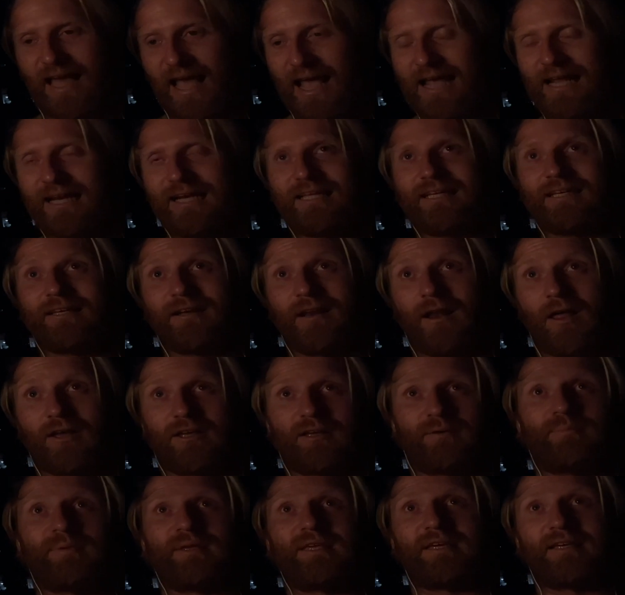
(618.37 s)

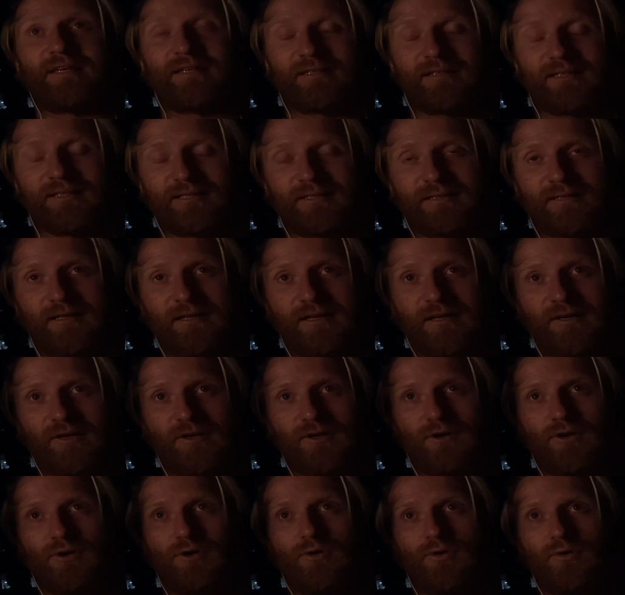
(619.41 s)
alien-like beings
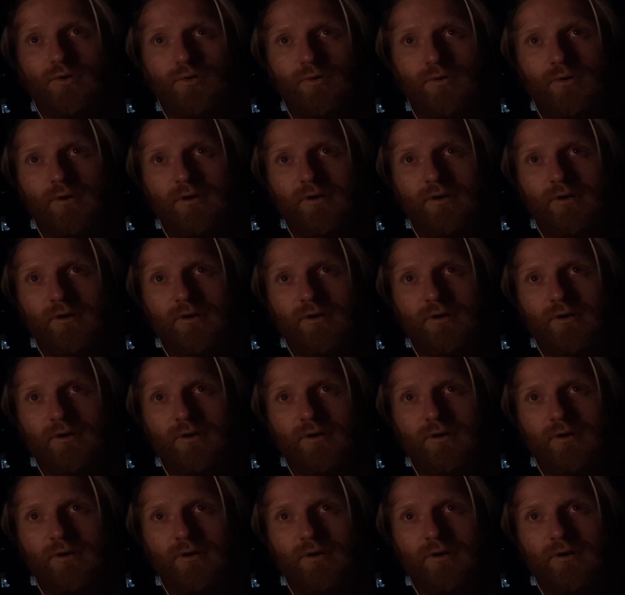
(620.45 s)
who